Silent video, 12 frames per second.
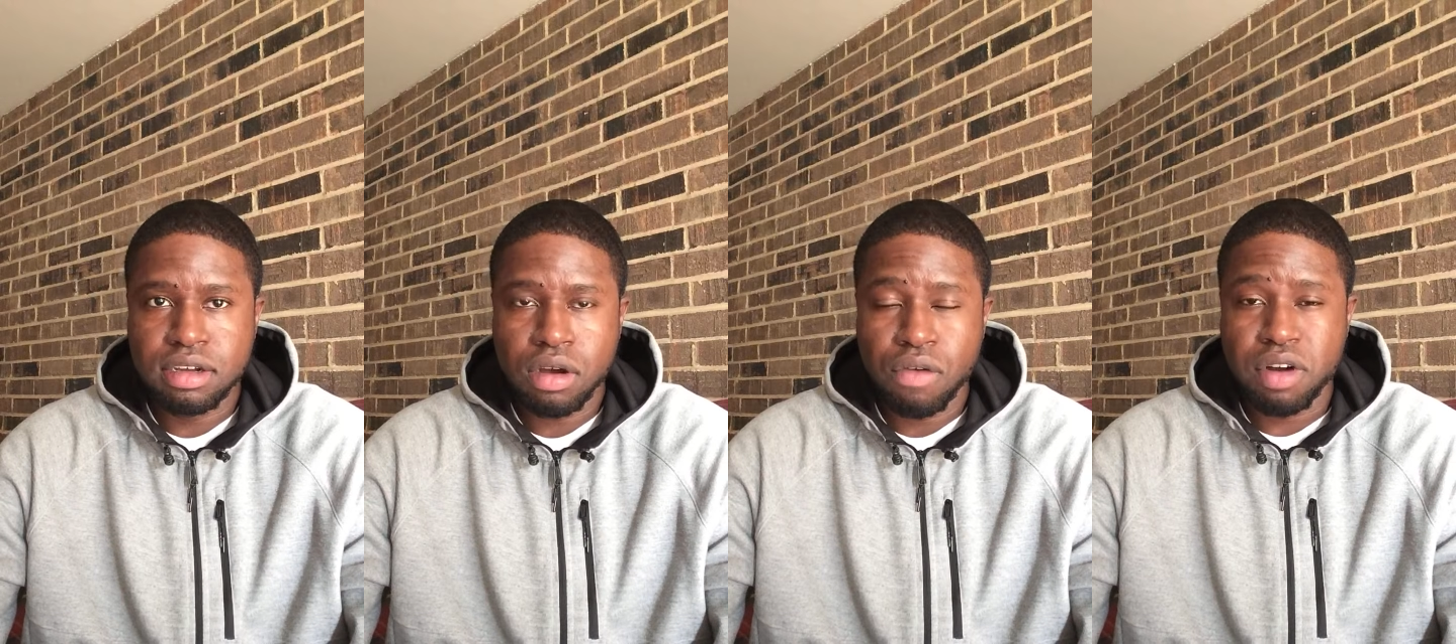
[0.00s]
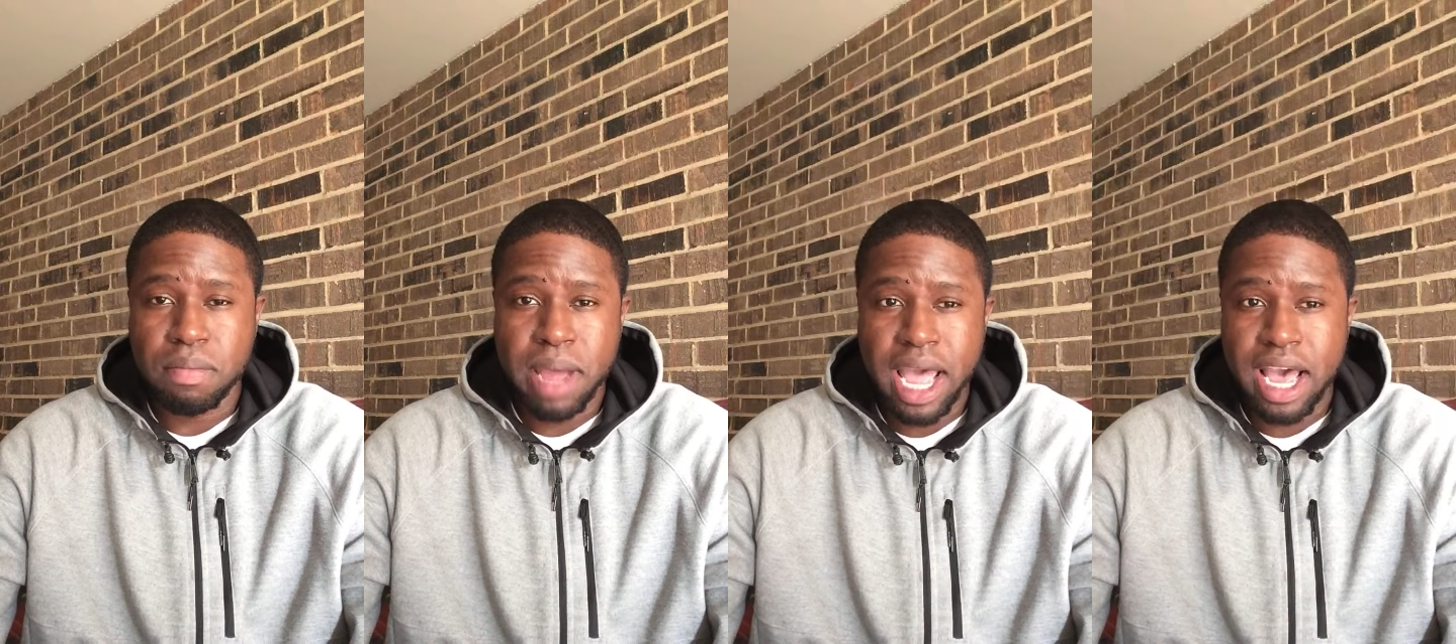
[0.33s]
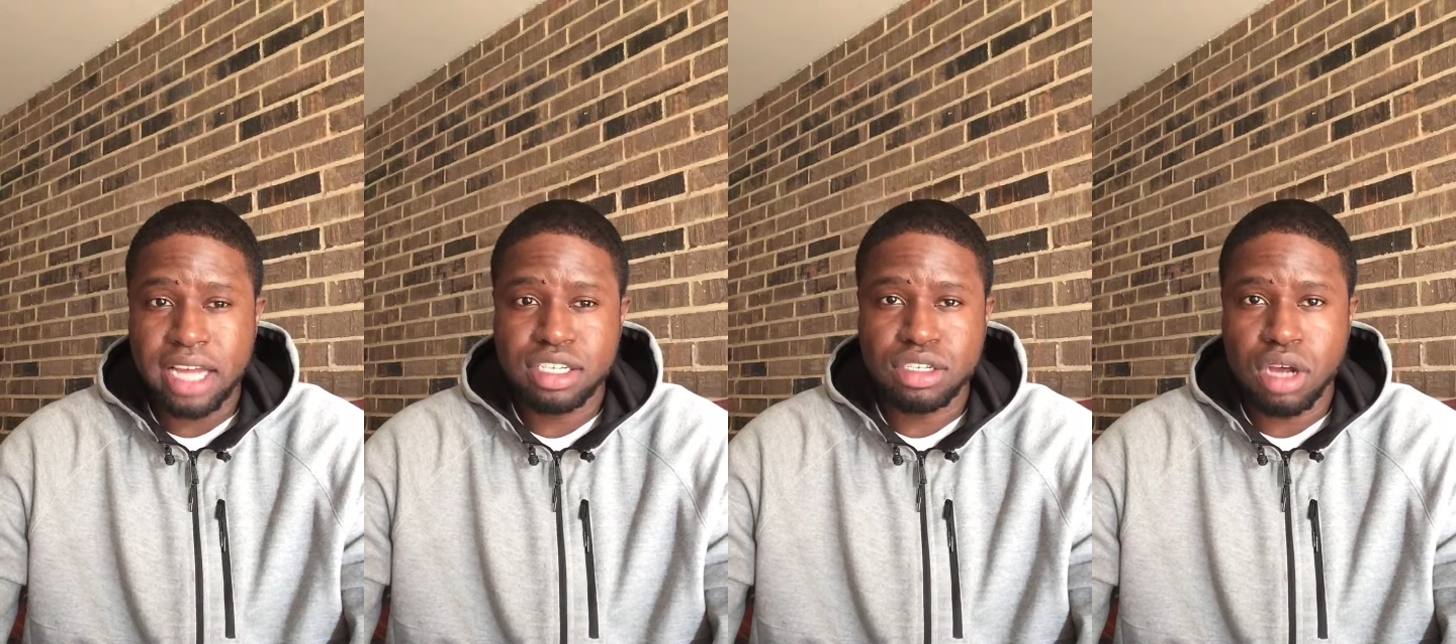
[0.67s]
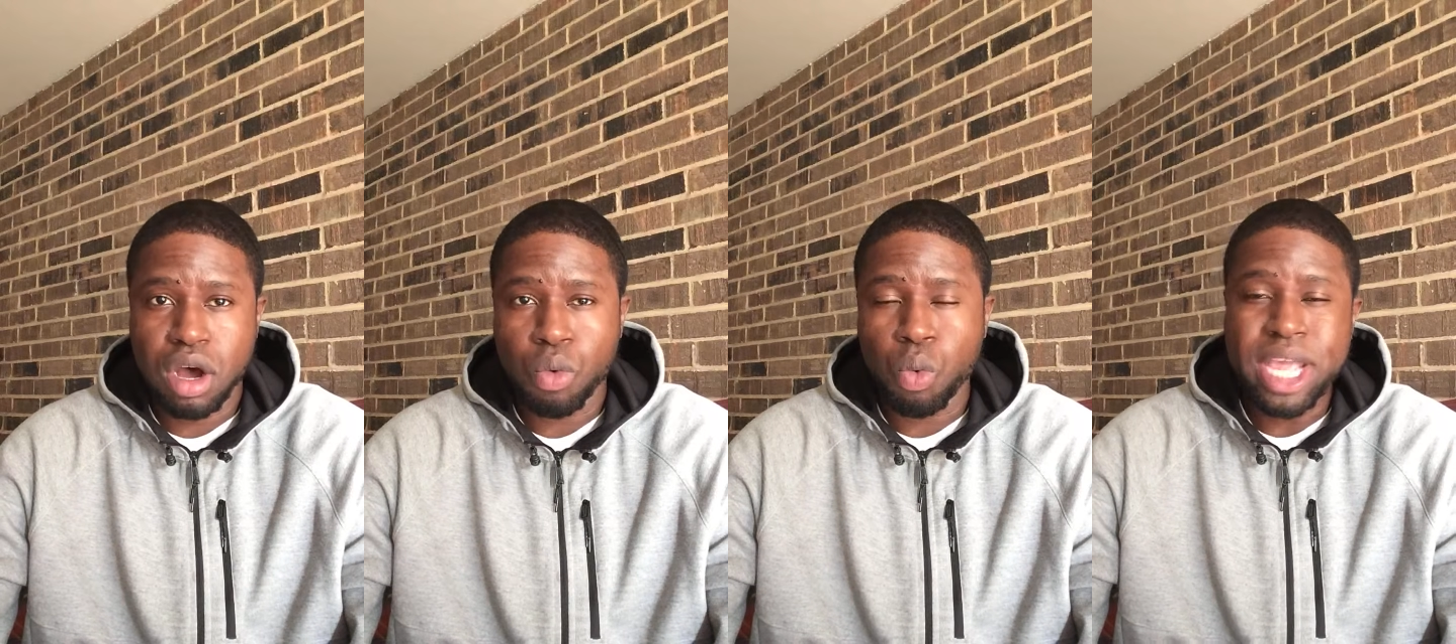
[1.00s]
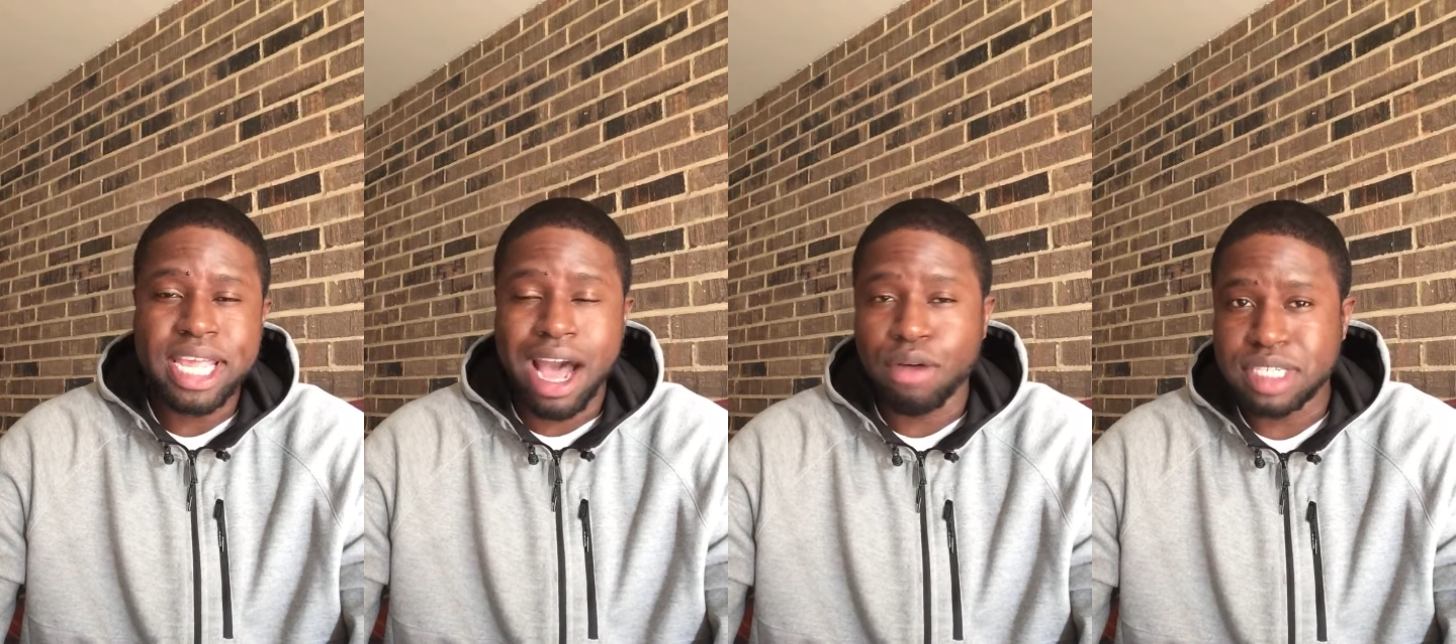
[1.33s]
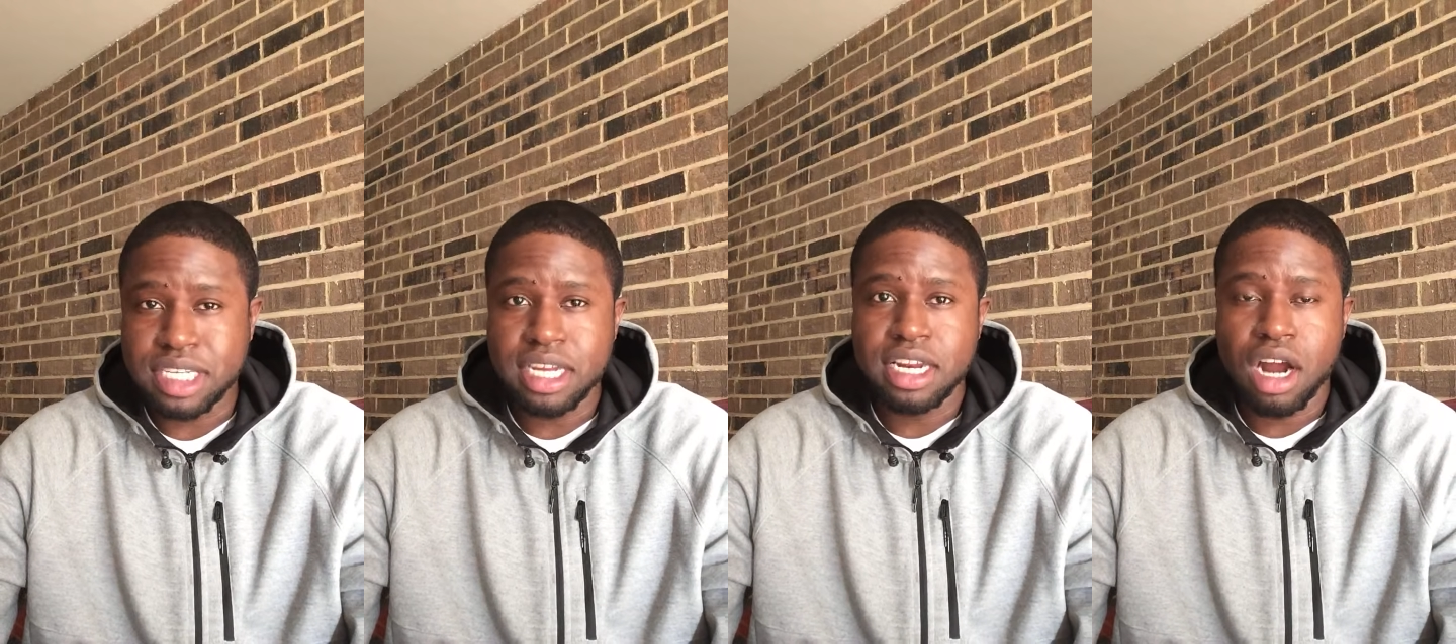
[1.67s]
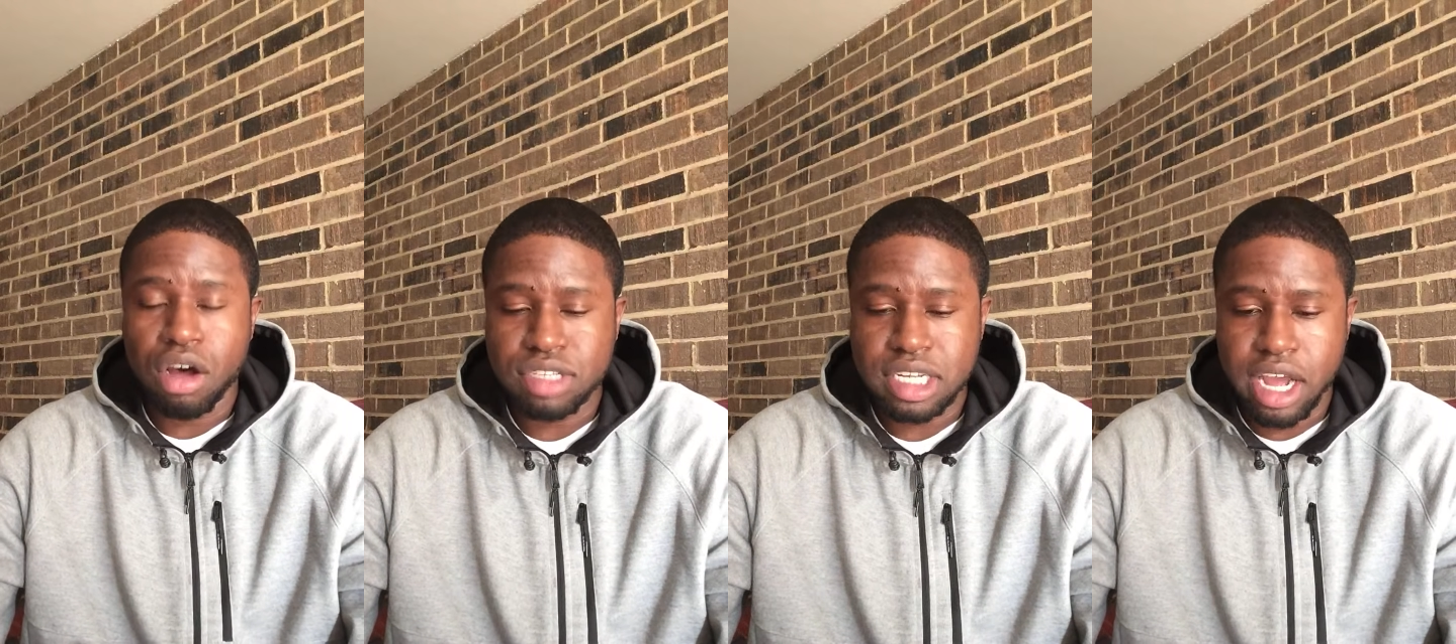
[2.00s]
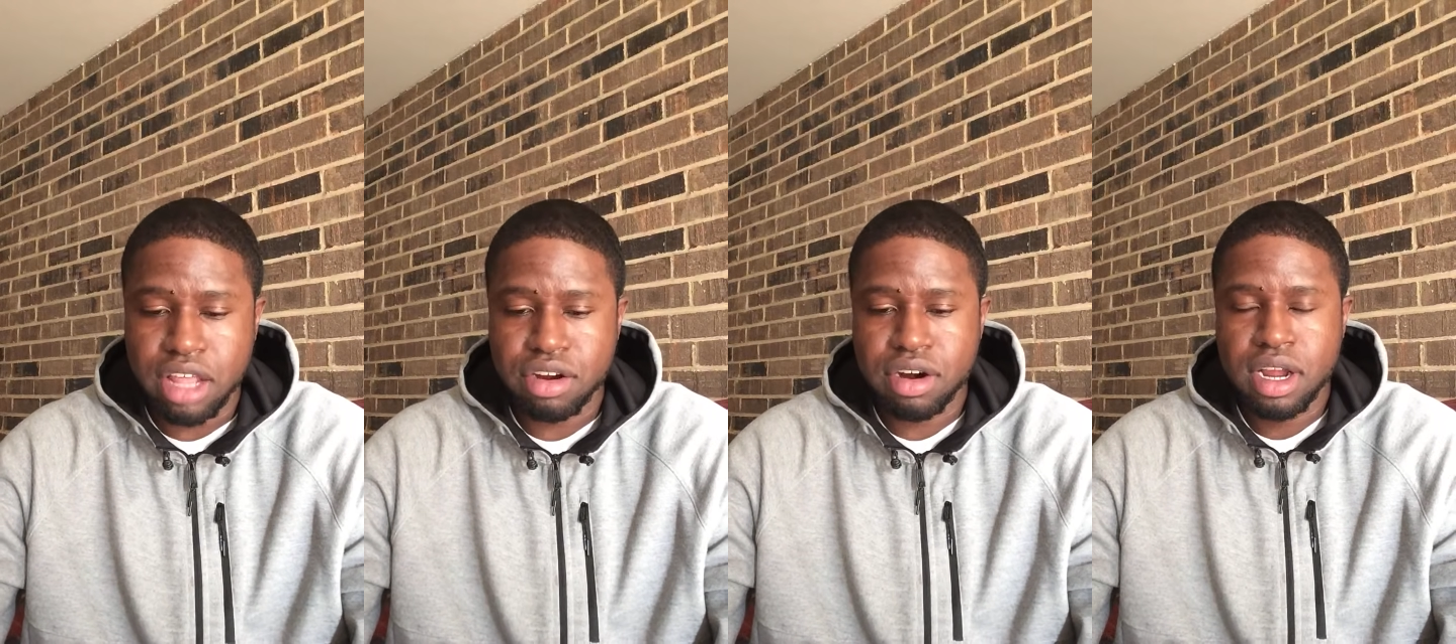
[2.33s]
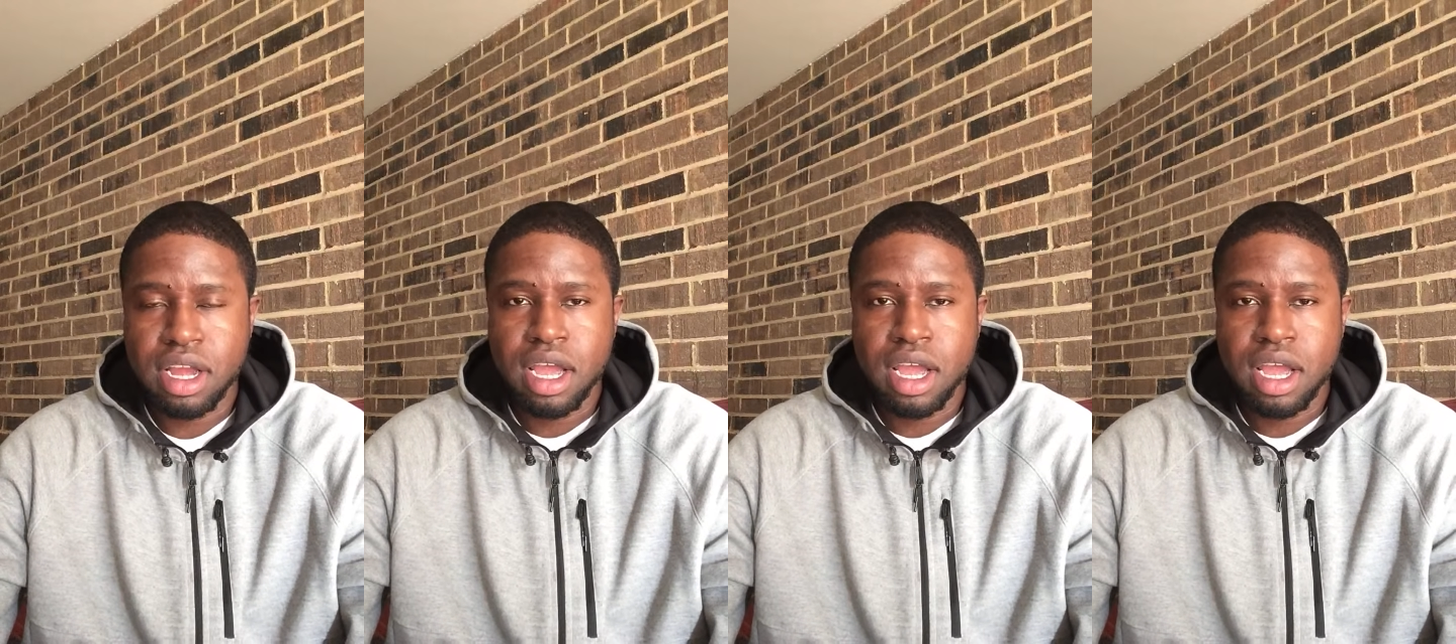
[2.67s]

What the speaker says: Over the past week, I was getting it all together.